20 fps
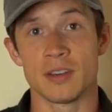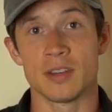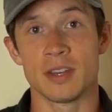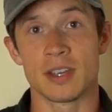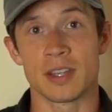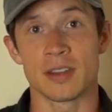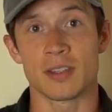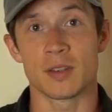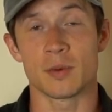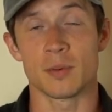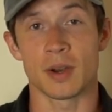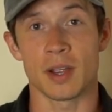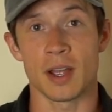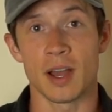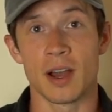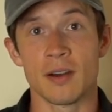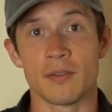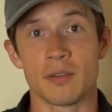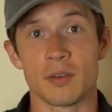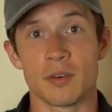You didn't get the
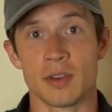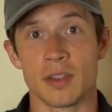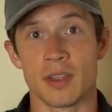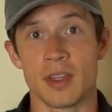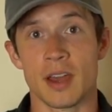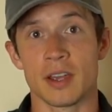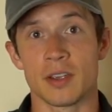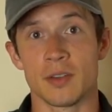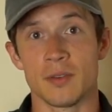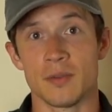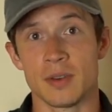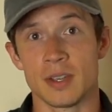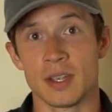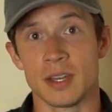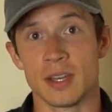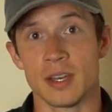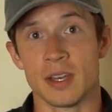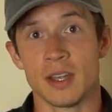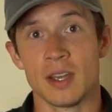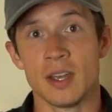recovery that you
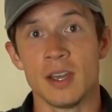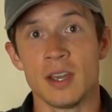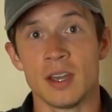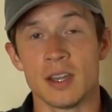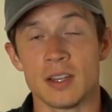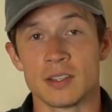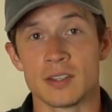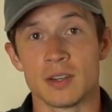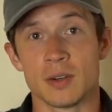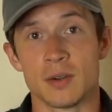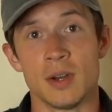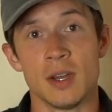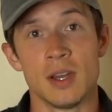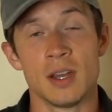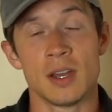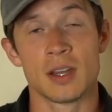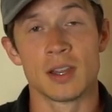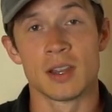needed. And so